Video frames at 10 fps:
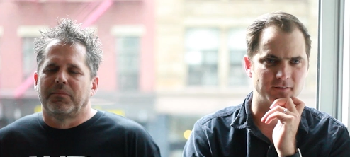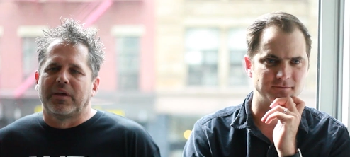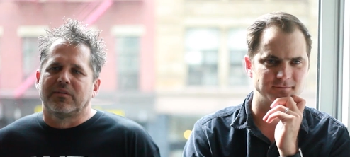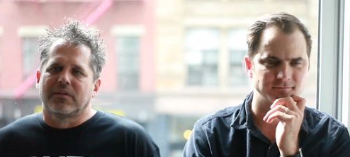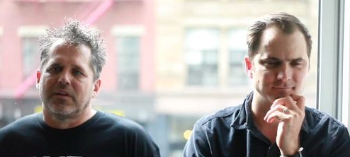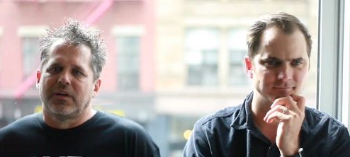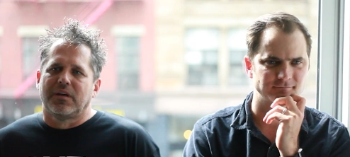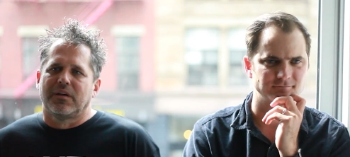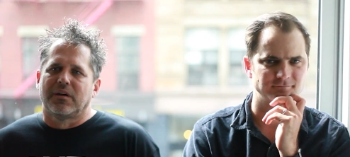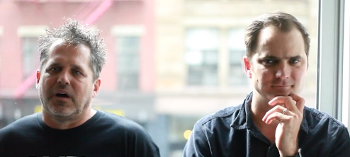
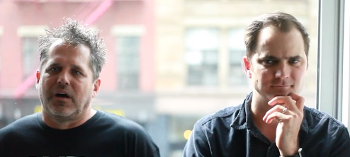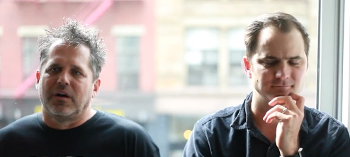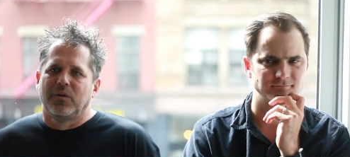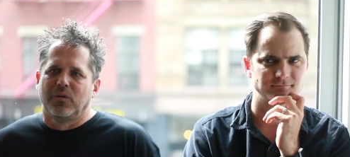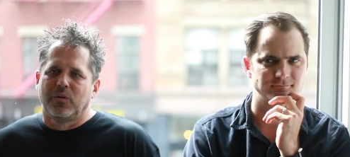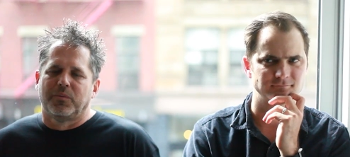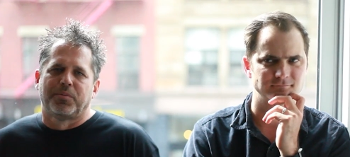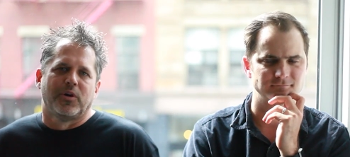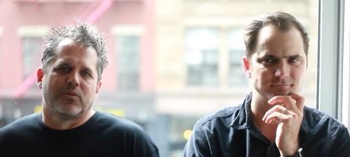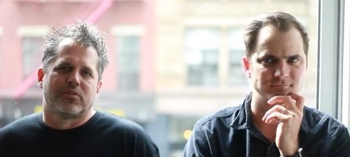Speaker 1: Basically, uh, Hulu
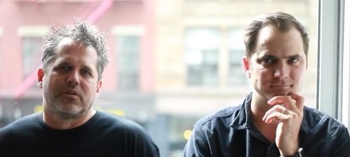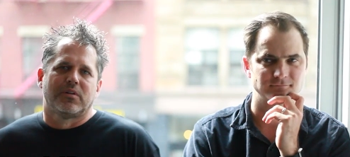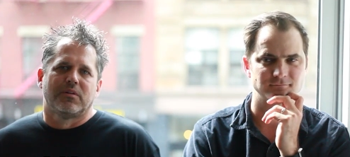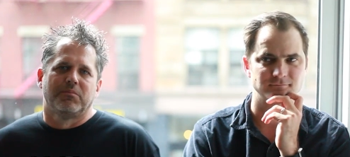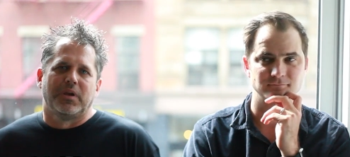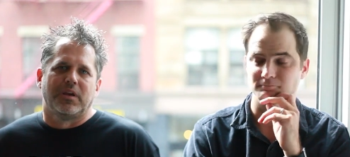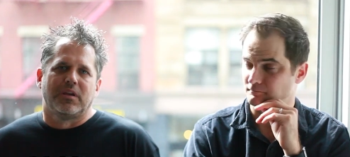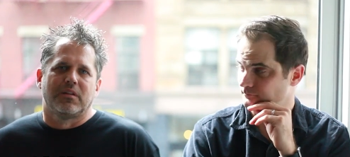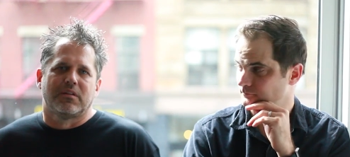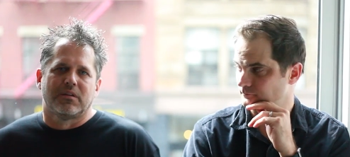approached
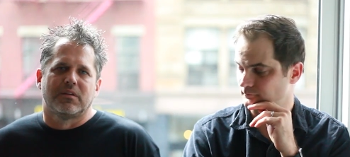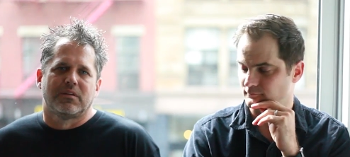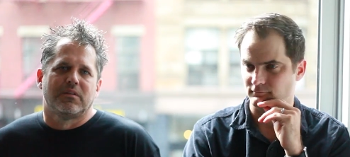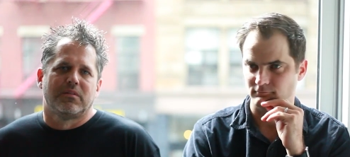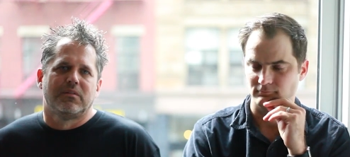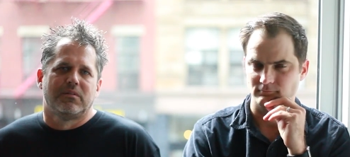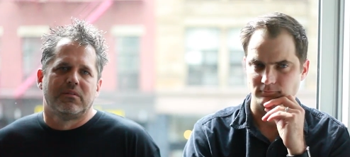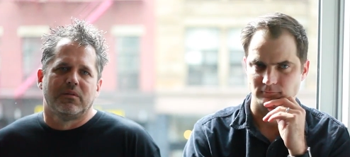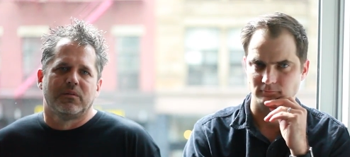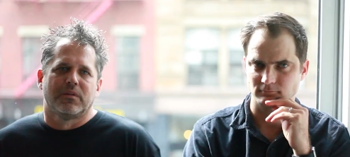me to
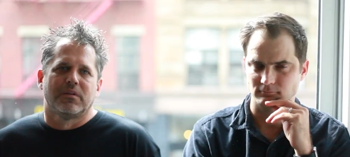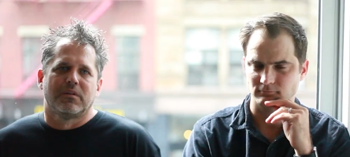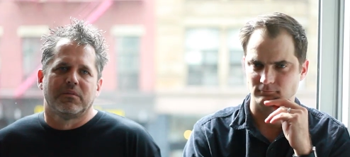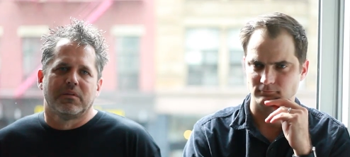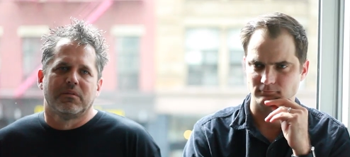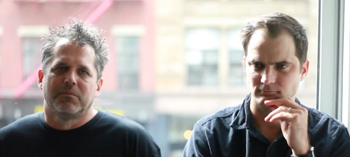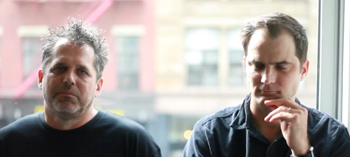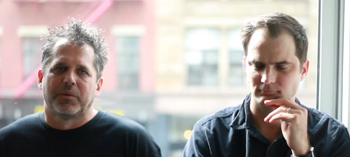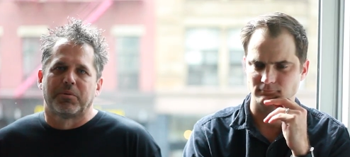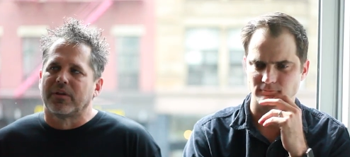do the
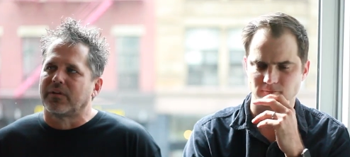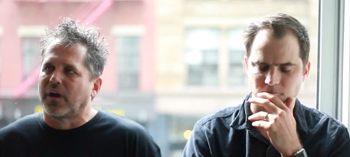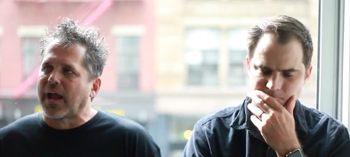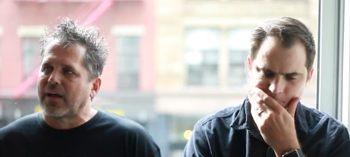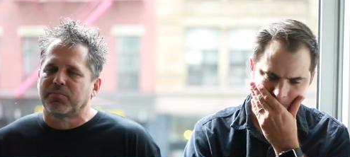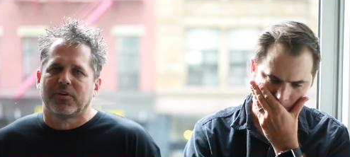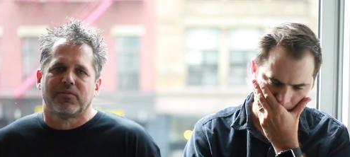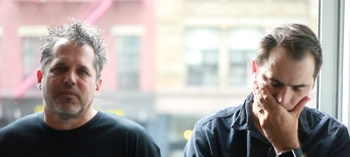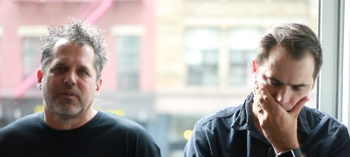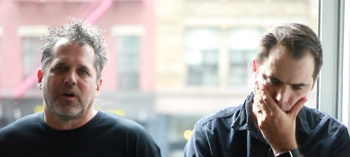Big Brother doc, asked me
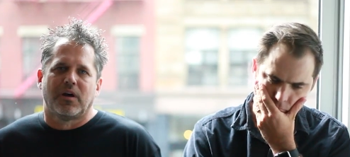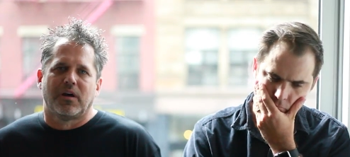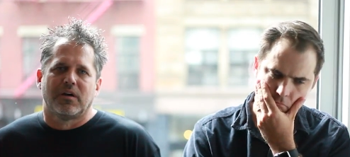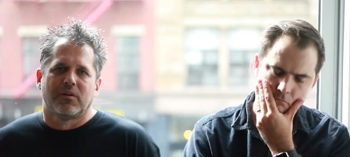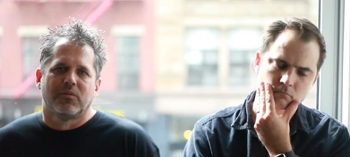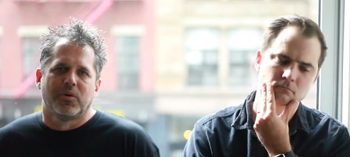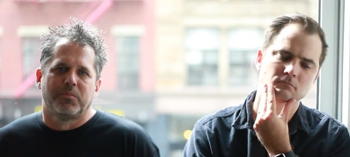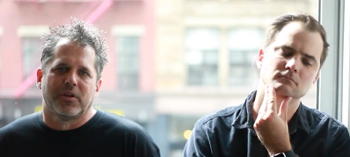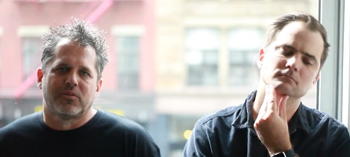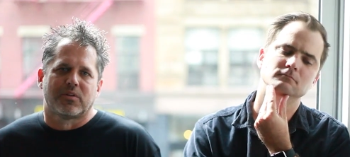if uh, we'd
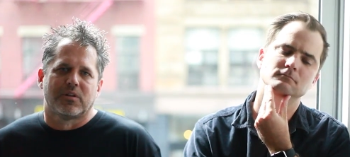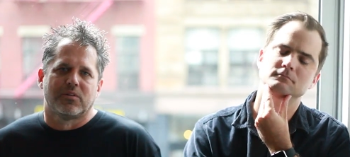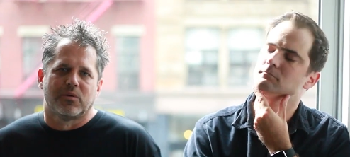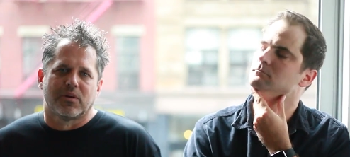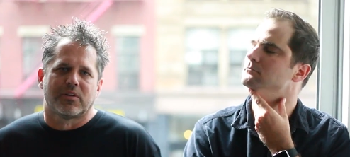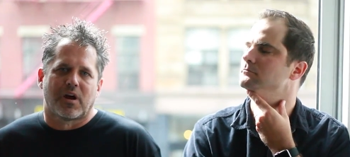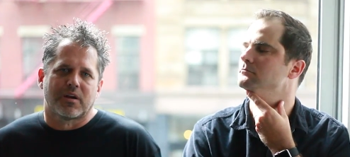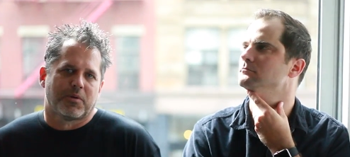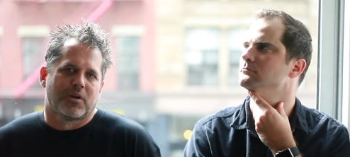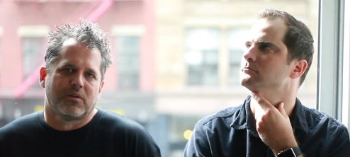be interested in doing a
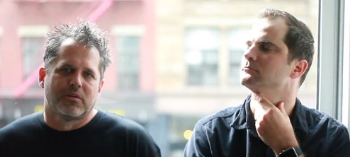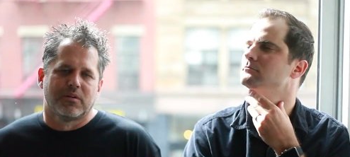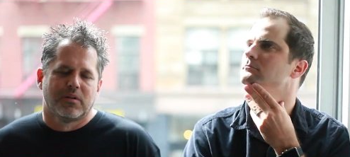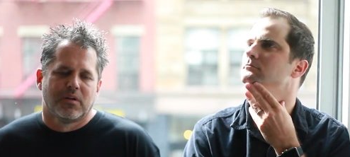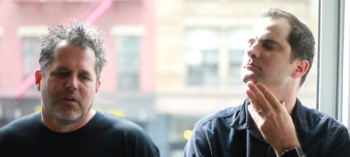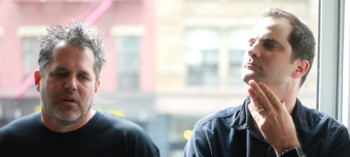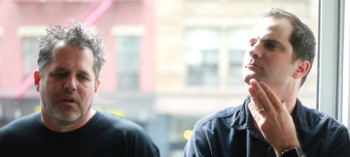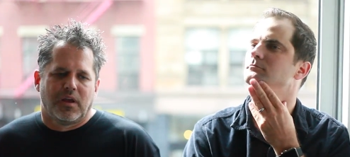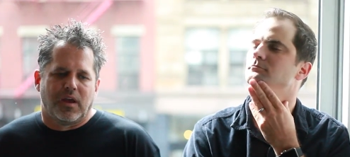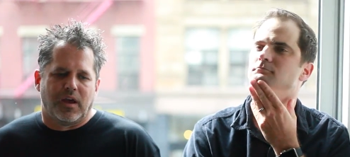documentary.
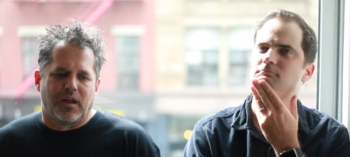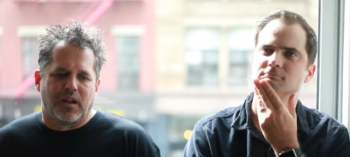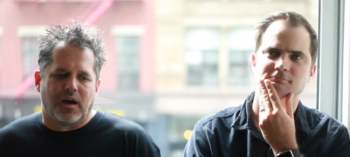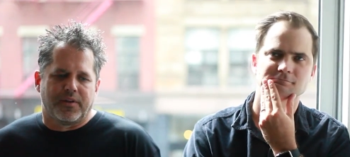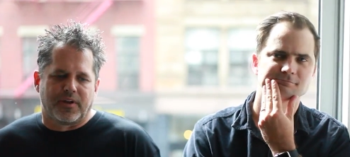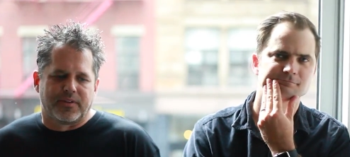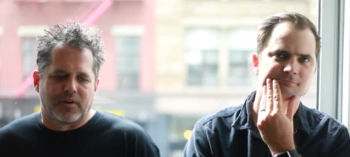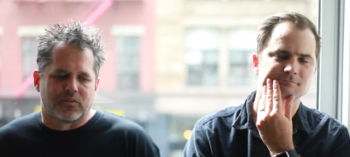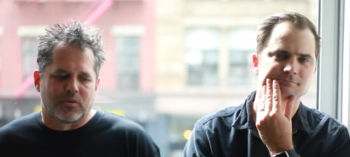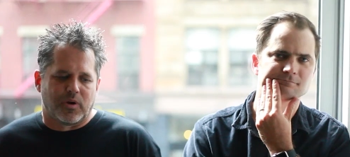And I thought that
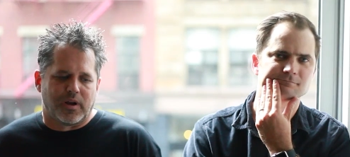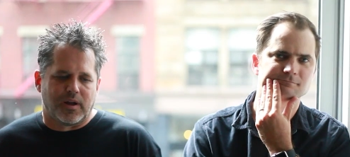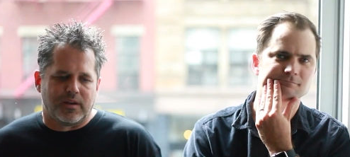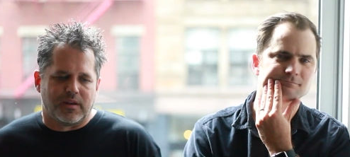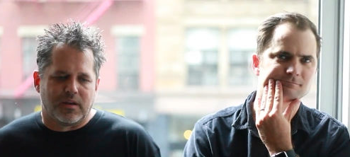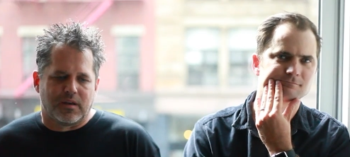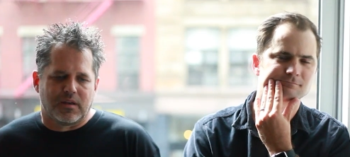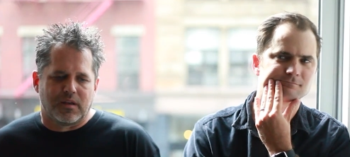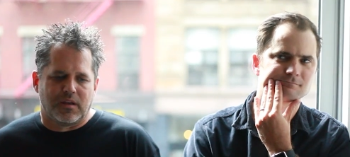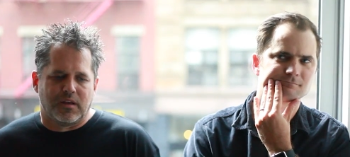was a great idea,
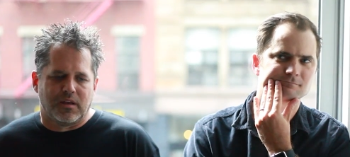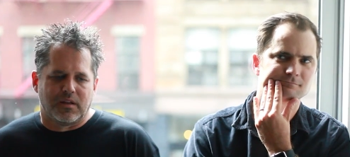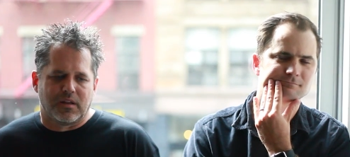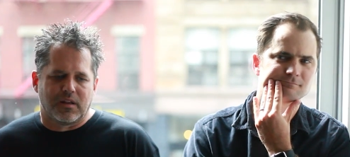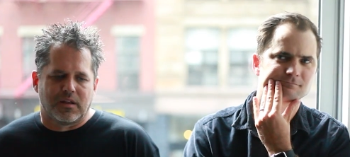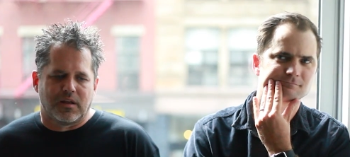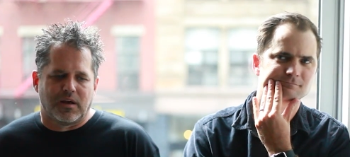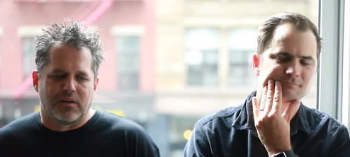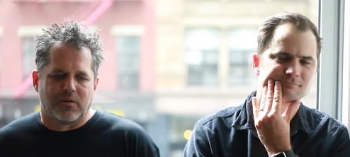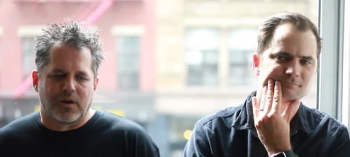and I
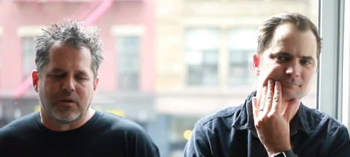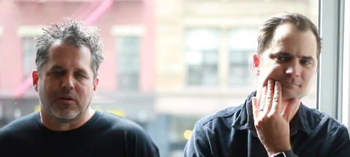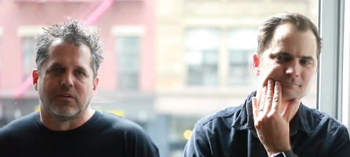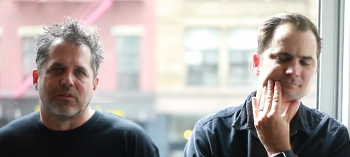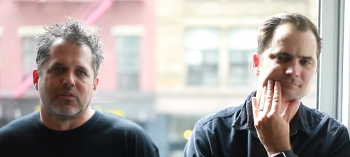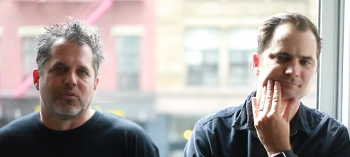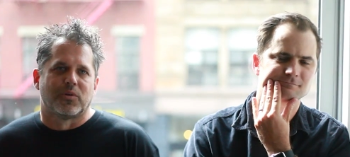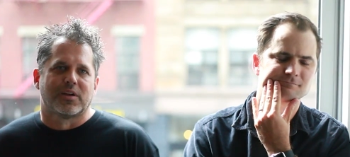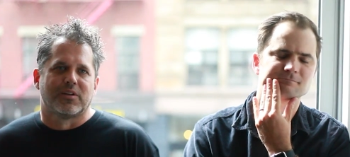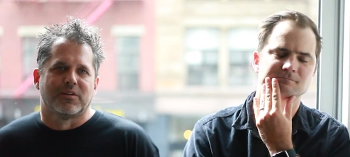knew I couldn't
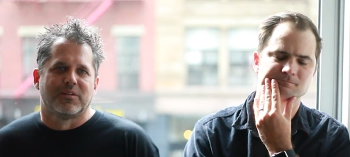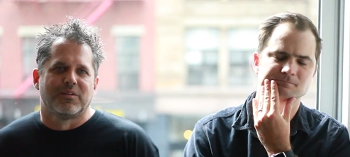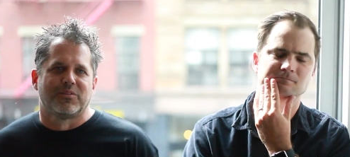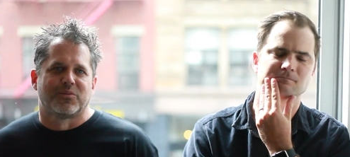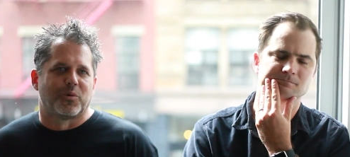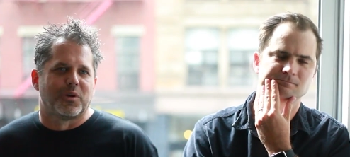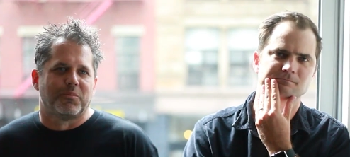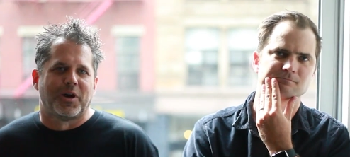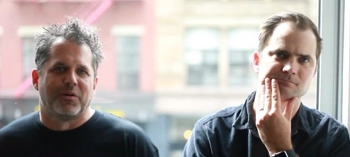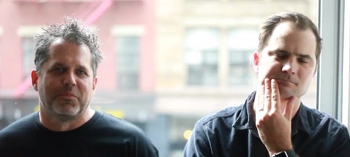direct a story
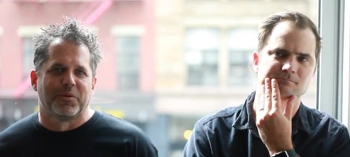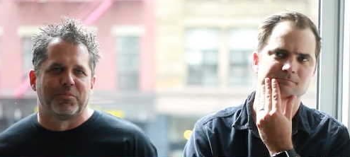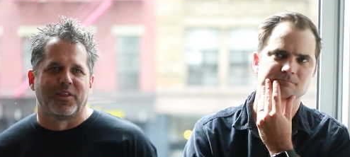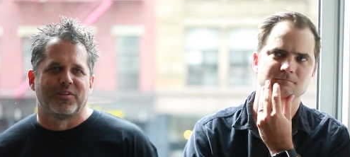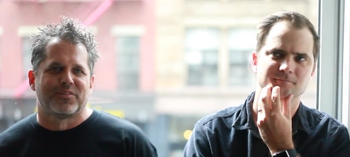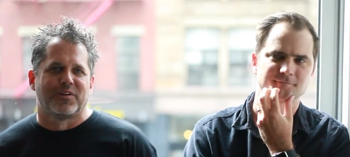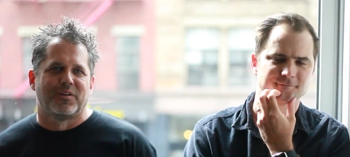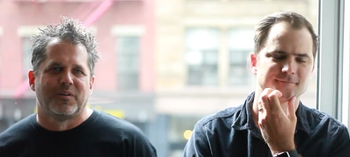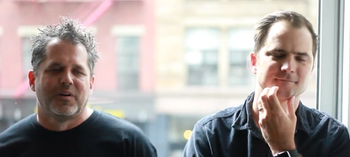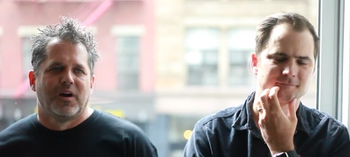about Big Brother,
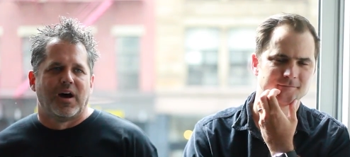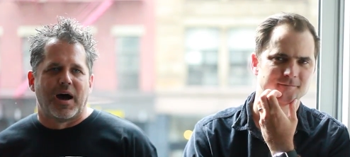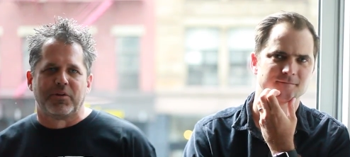so I'm a